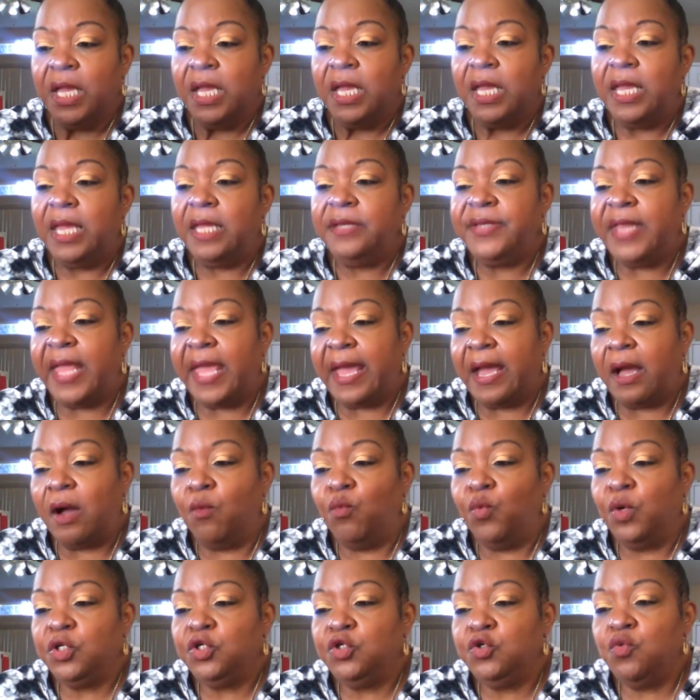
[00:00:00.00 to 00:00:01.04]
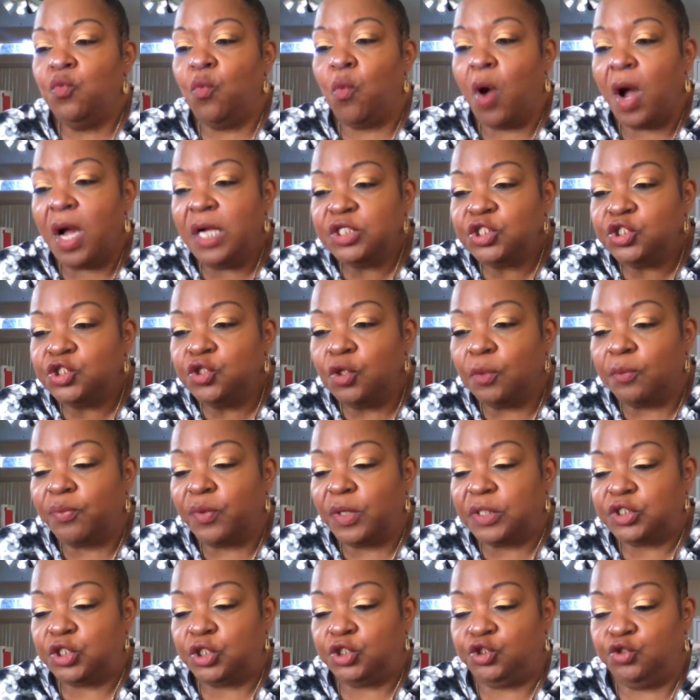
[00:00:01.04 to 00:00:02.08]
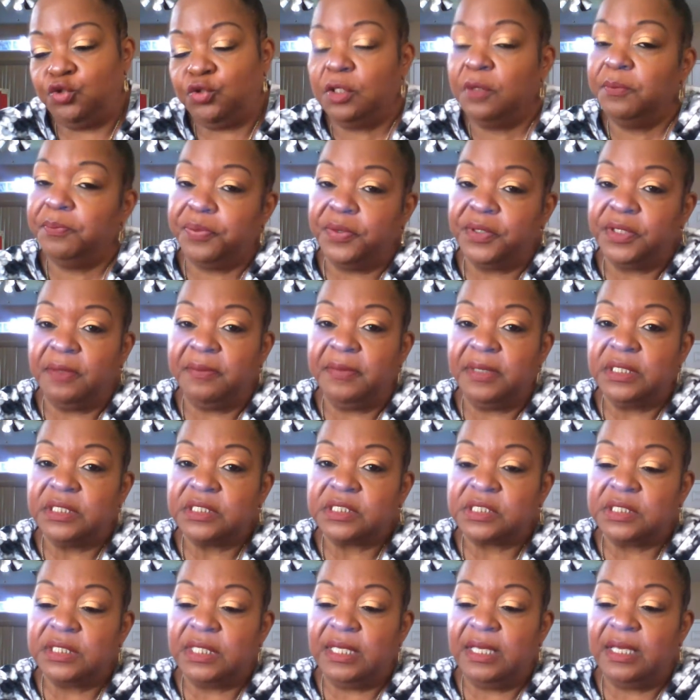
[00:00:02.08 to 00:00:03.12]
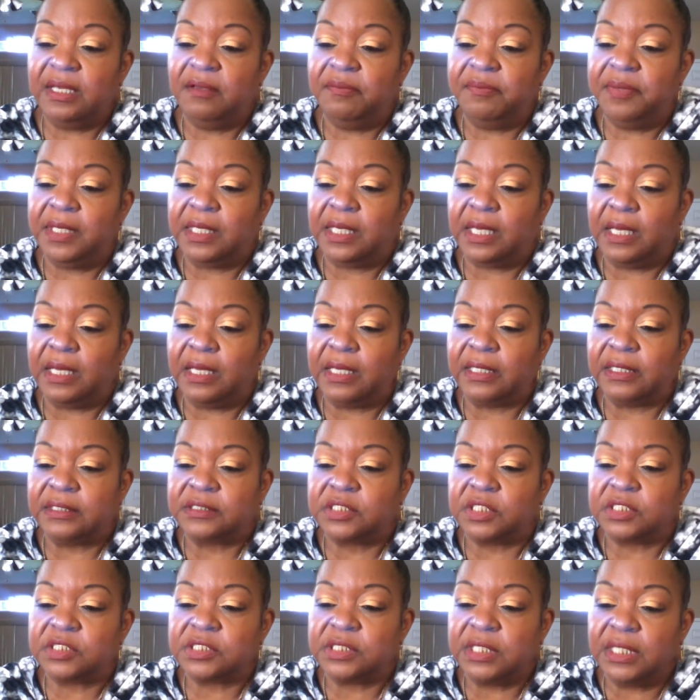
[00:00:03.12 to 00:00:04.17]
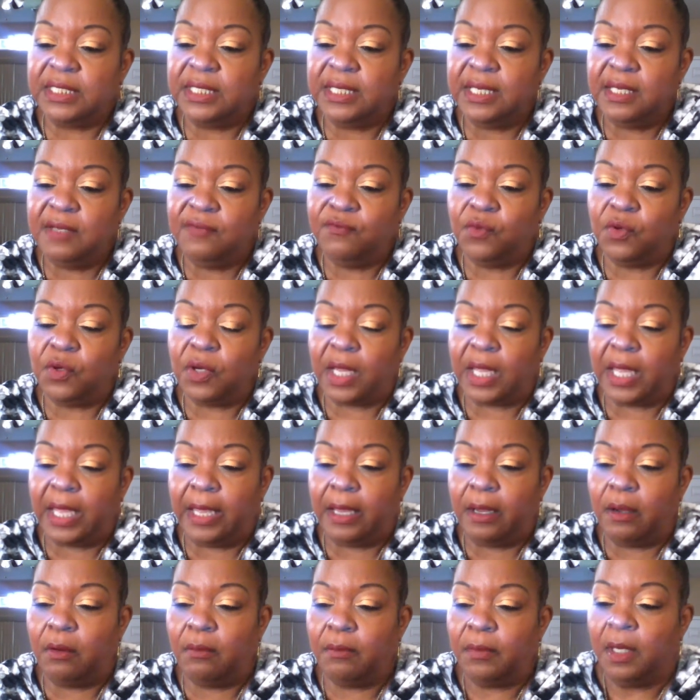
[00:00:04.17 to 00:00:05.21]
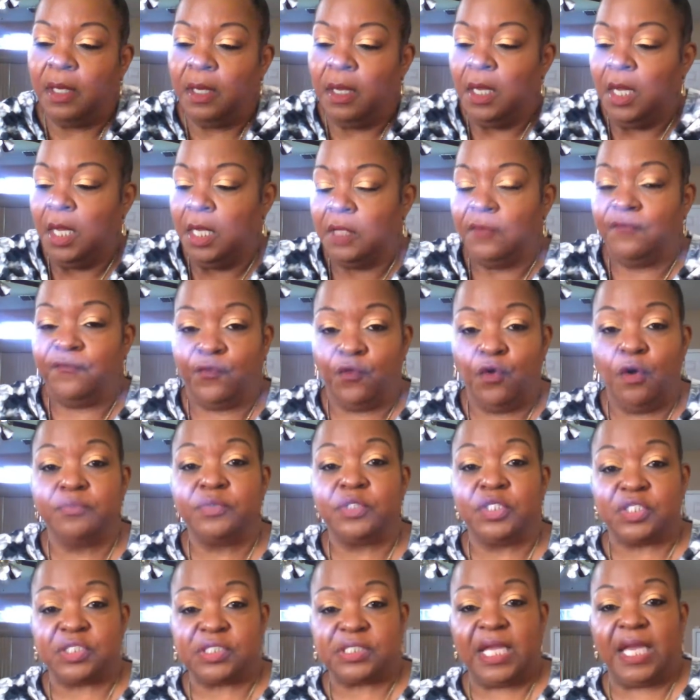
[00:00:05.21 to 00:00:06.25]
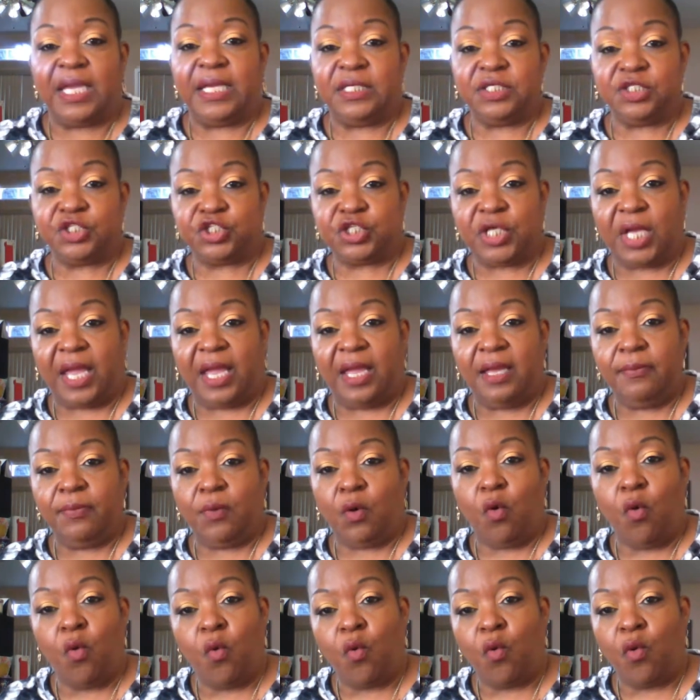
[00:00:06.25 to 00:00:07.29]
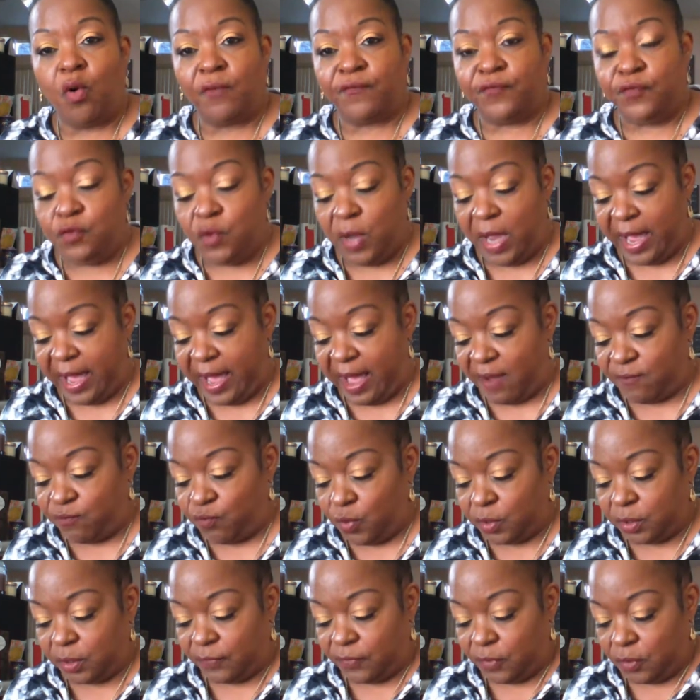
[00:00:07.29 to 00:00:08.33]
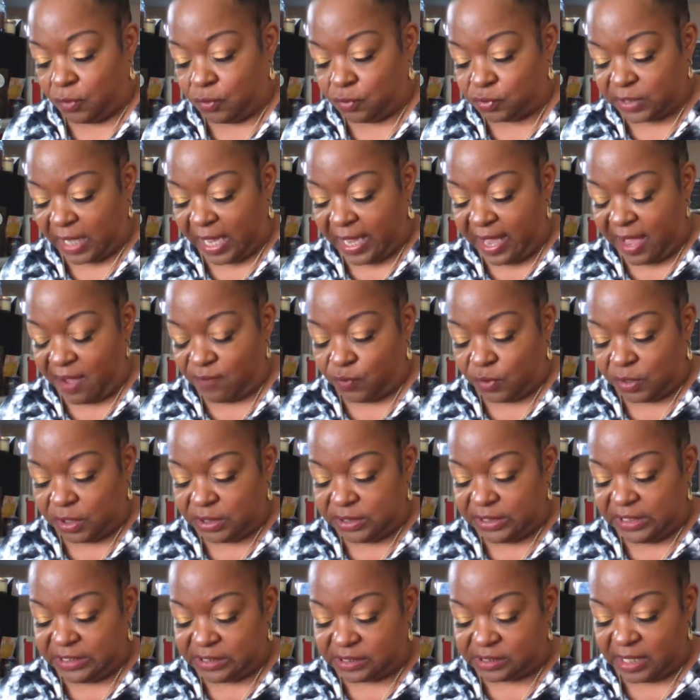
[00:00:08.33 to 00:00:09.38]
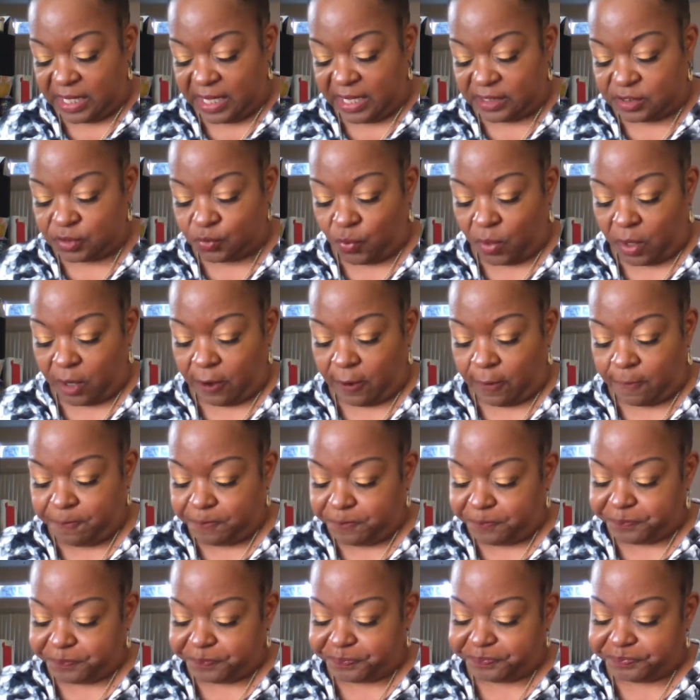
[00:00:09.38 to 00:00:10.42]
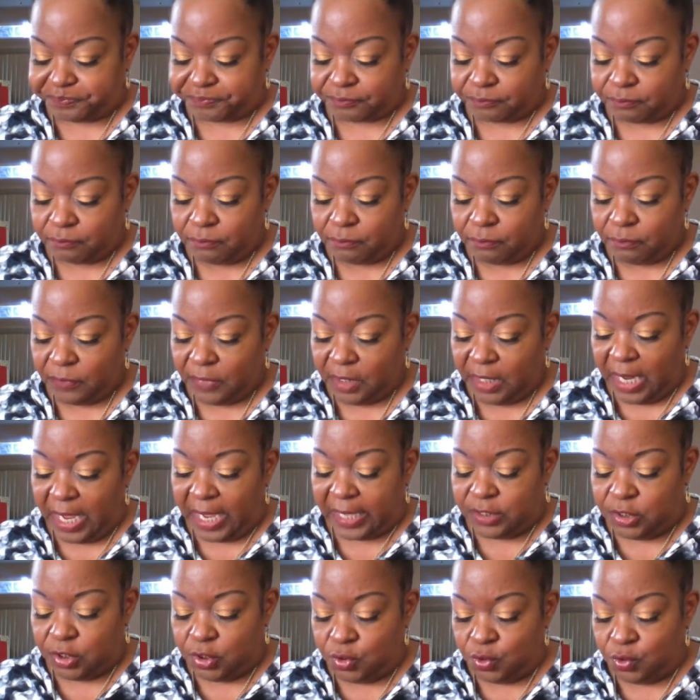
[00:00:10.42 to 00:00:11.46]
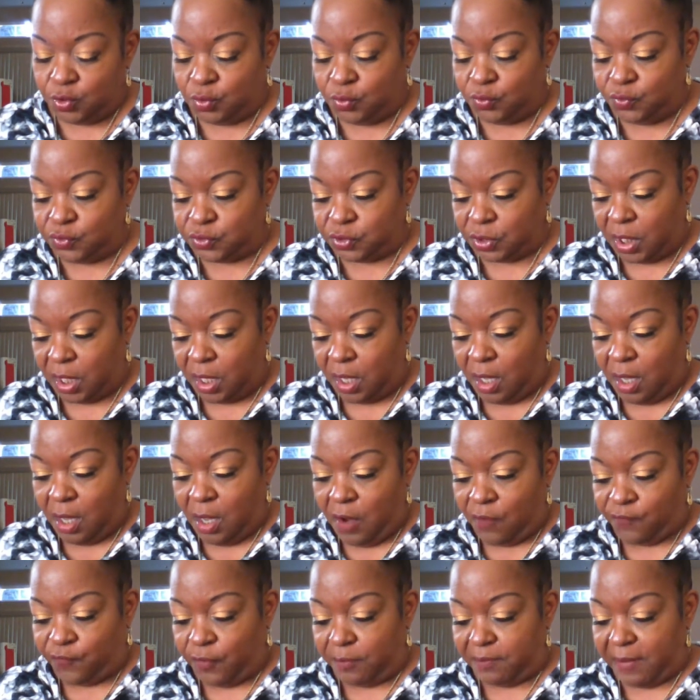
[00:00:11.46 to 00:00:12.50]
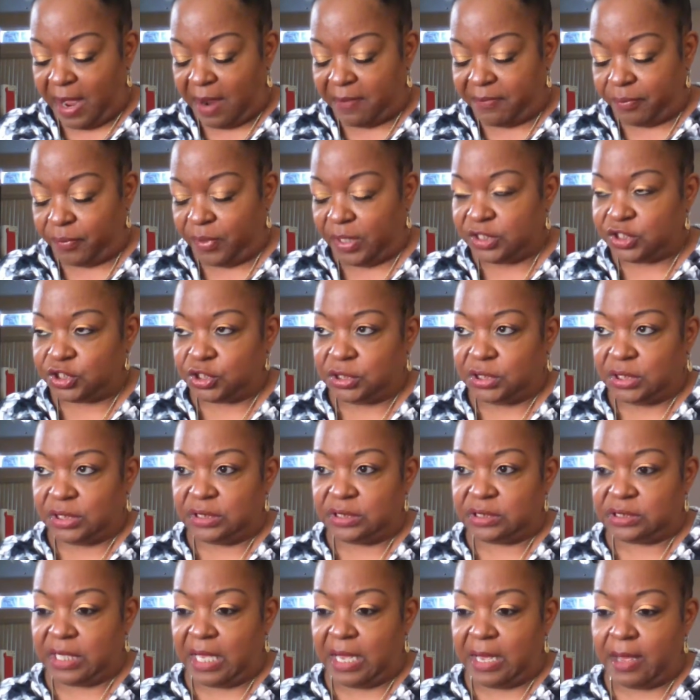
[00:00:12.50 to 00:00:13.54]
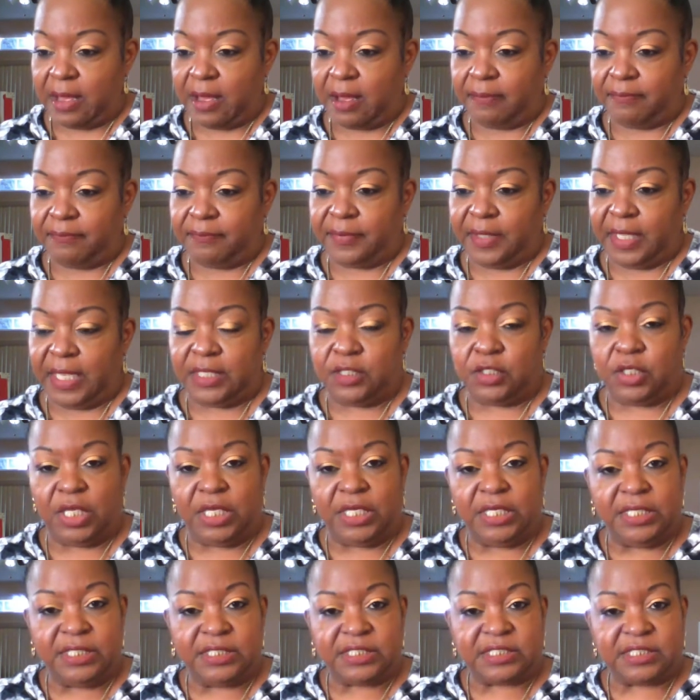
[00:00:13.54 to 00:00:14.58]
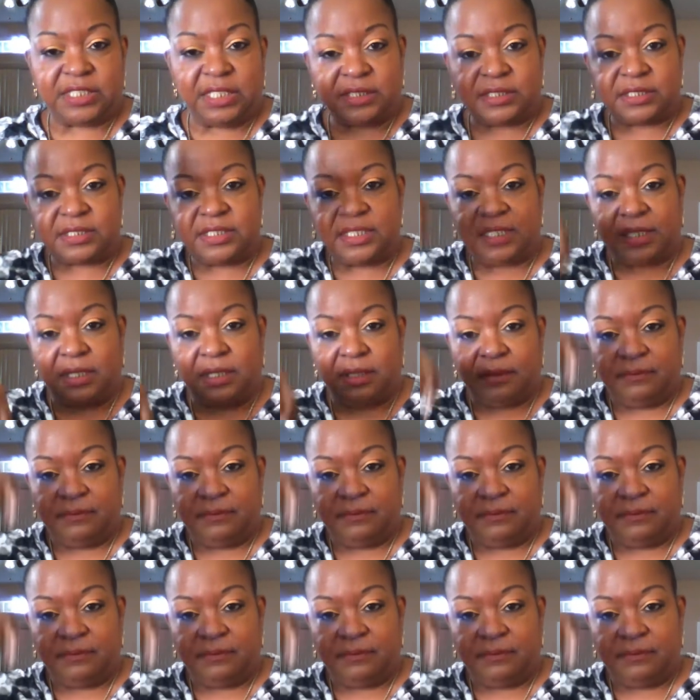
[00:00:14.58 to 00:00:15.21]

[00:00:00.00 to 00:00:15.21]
Now, when you wash your brushes, you can put them in the sleeve, because the sleeve will help for them to stay in shape. Or if you have one of those, I have one of these things where I use for my brushes, and it sits in a